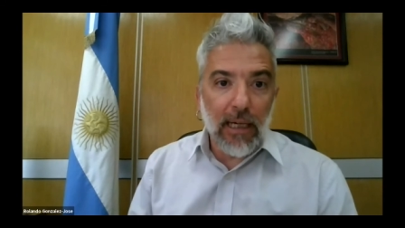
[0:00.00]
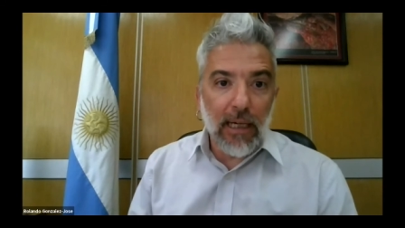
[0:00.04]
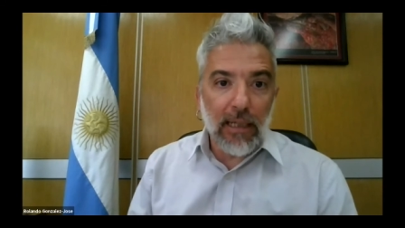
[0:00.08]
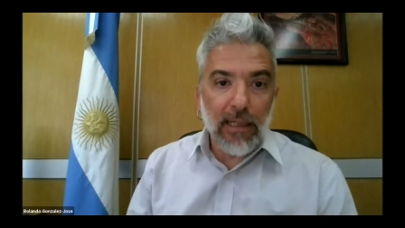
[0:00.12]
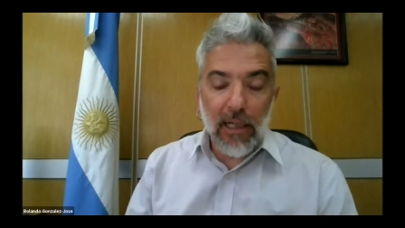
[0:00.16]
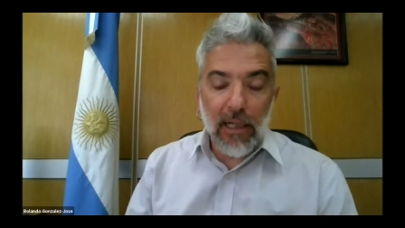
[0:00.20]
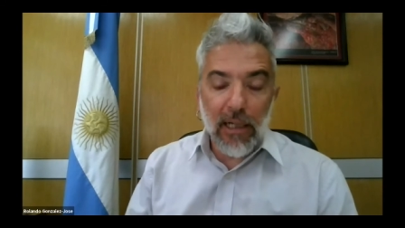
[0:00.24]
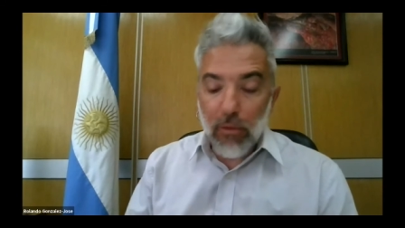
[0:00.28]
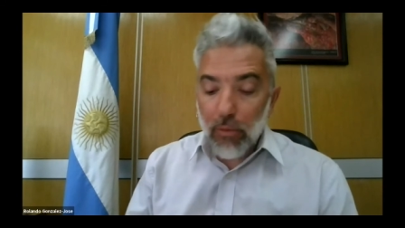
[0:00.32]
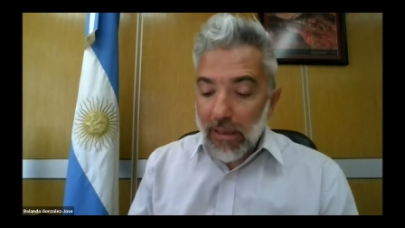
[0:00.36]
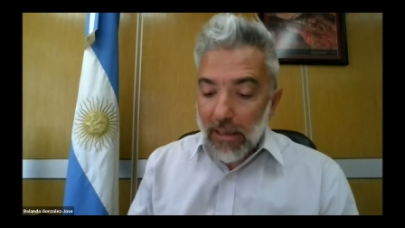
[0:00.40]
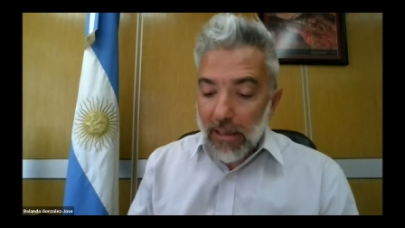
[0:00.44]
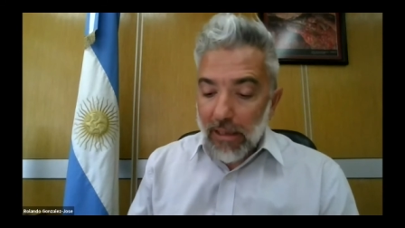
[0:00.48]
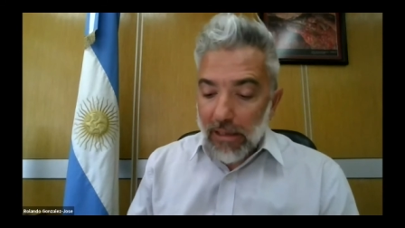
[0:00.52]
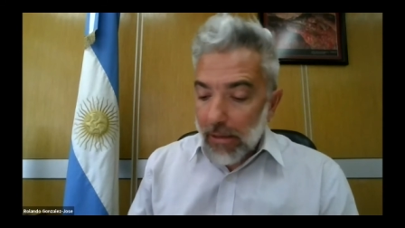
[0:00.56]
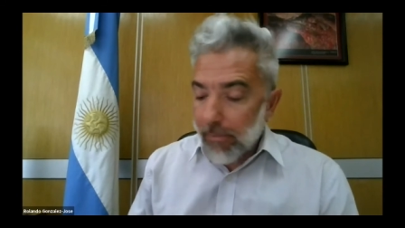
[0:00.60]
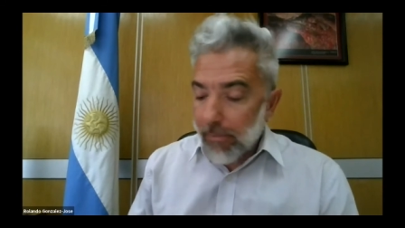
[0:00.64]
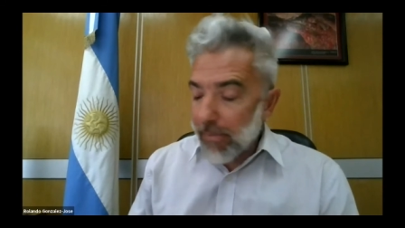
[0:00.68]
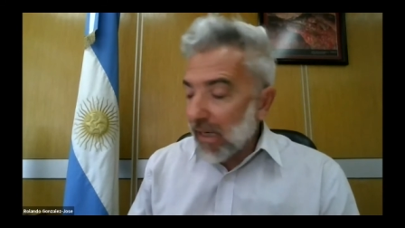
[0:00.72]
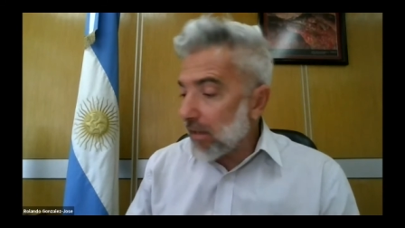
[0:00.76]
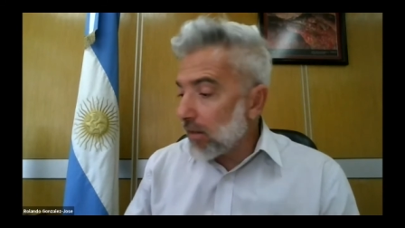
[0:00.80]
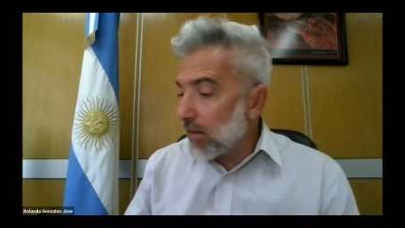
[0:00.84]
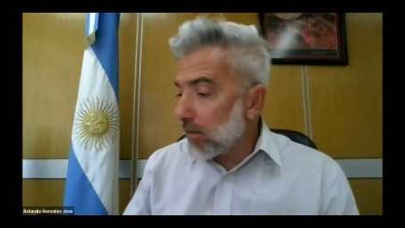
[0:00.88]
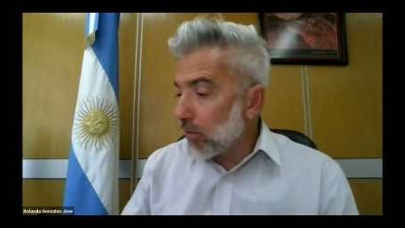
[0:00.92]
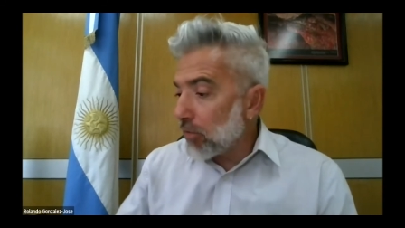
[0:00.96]
And I will
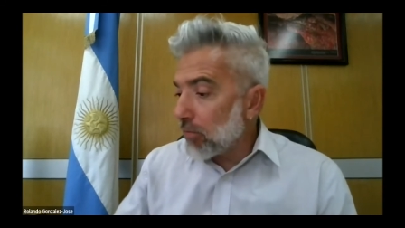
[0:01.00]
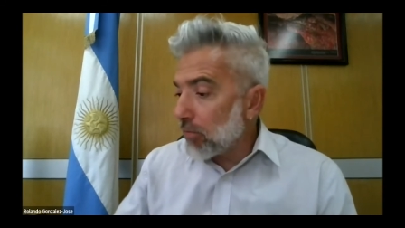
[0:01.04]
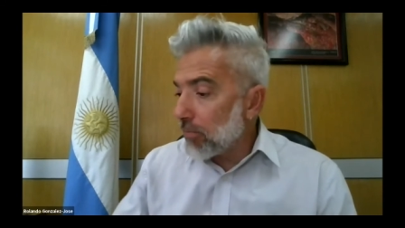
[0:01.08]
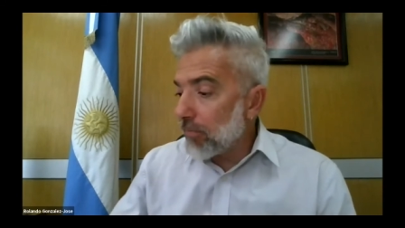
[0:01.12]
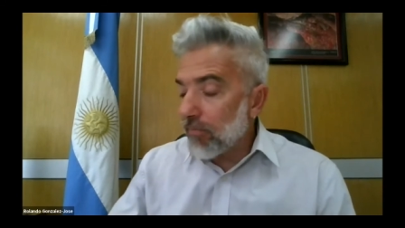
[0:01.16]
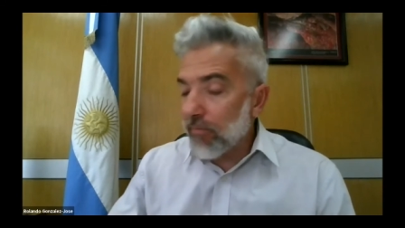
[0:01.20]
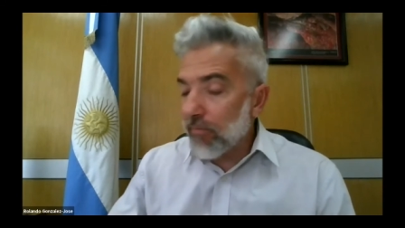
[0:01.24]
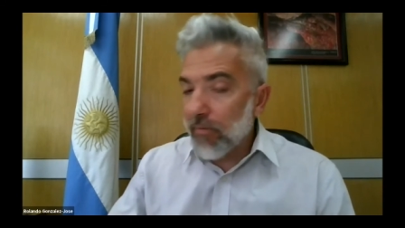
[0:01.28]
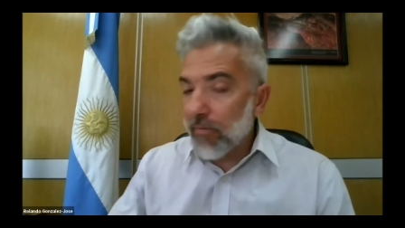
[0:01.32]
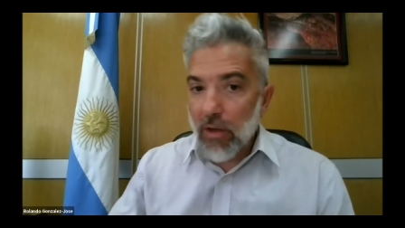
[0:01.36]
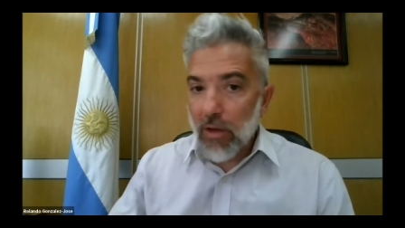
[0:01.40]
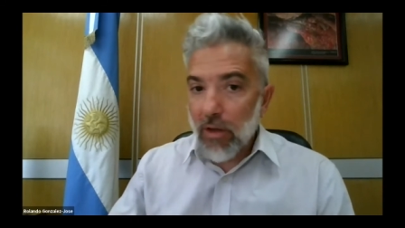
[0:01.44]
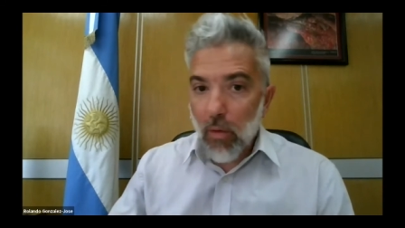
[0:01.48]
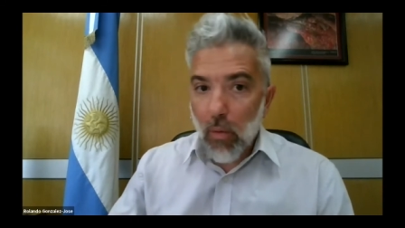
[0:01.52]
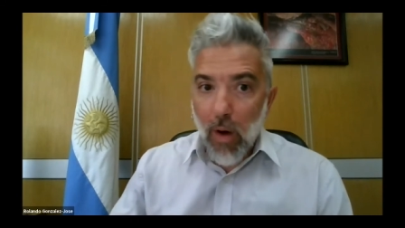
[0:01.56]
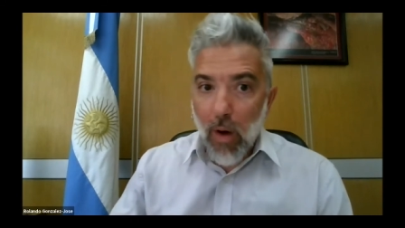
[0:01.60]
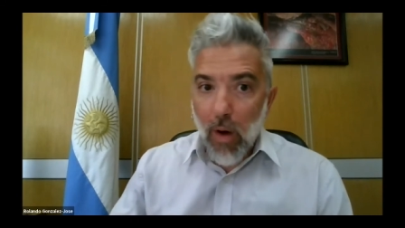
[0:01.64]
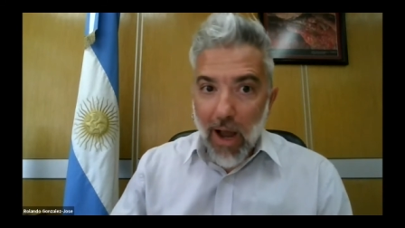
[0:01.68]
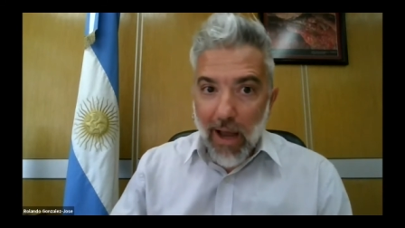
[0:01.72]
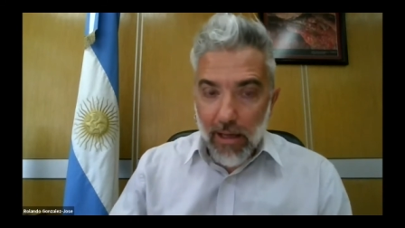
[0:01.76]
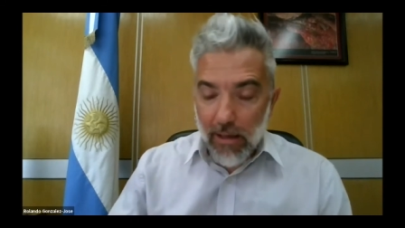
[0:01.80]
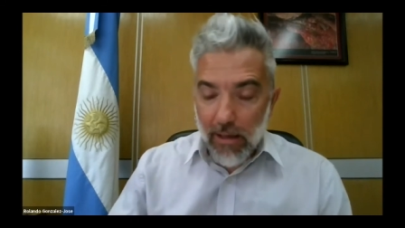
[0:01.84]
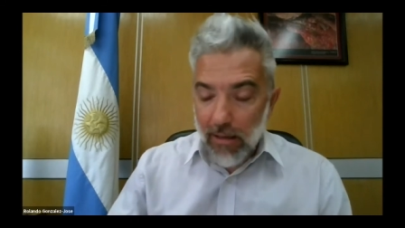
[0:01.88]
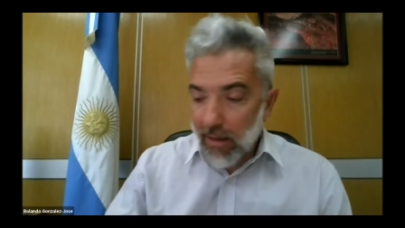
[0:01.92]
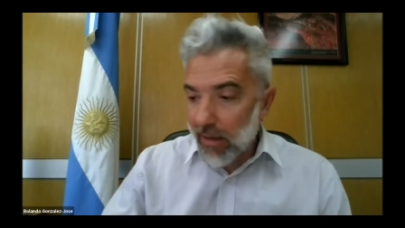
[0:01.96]
explain you
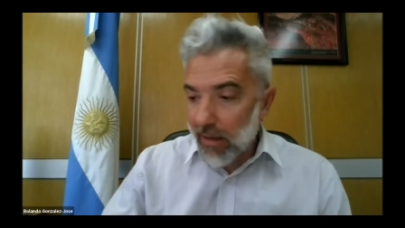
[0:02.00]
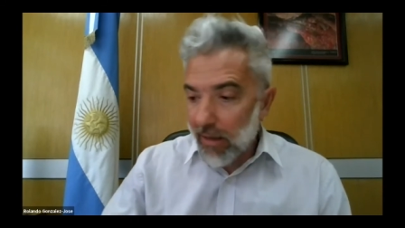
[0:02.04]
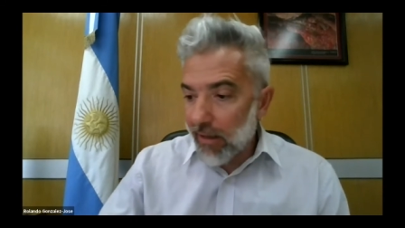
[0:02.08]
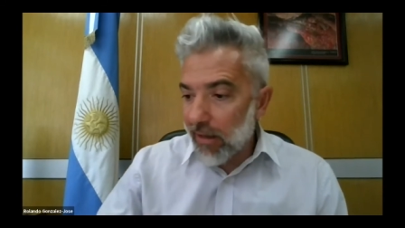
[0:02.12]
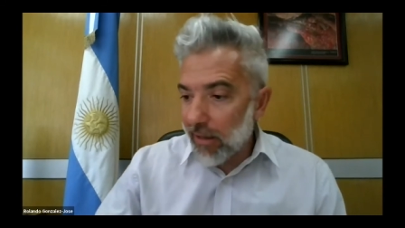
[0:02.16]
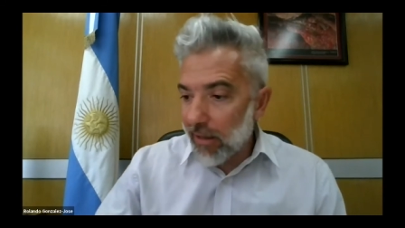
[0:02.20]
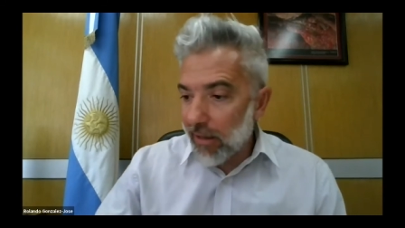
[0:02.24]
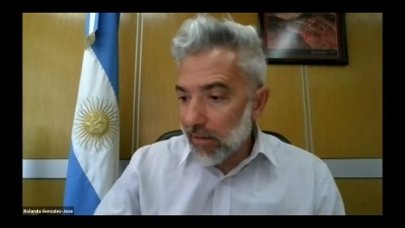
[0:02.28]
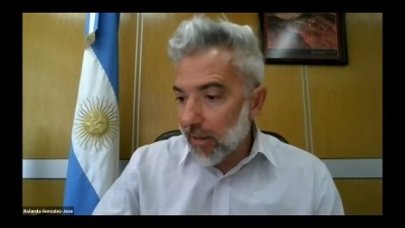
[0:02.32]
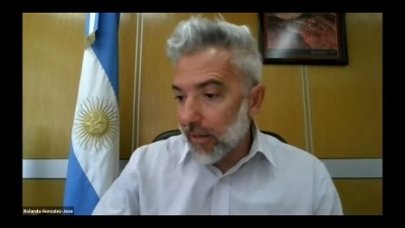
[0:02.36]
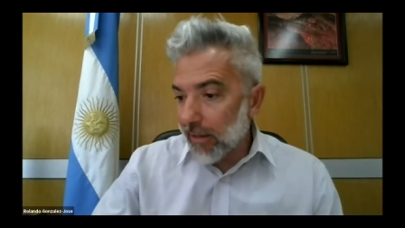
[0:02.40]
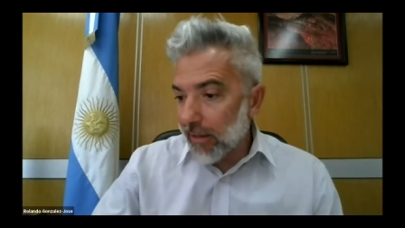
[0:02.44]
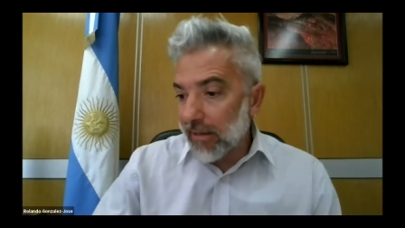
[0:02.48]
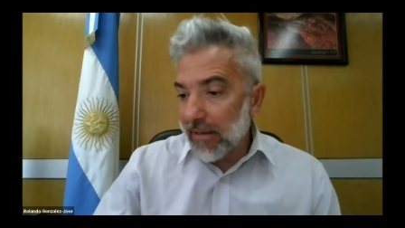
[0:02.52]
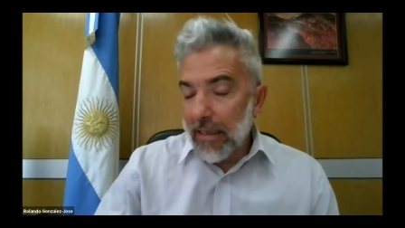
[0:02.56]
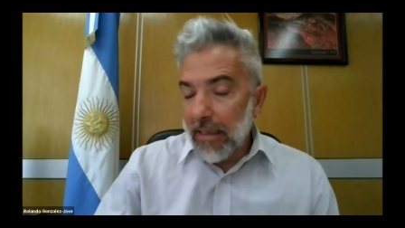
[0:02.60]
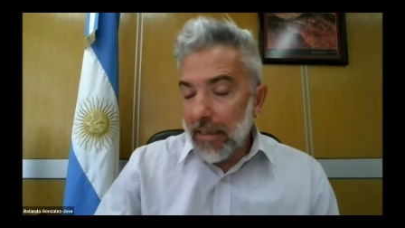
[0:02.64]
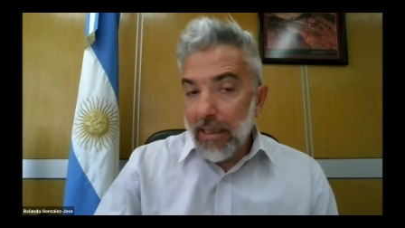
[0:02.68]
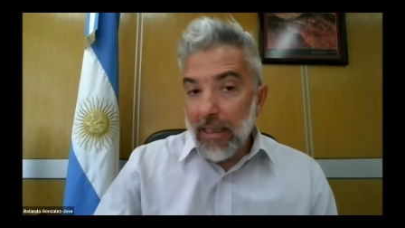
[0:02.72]
why I think that.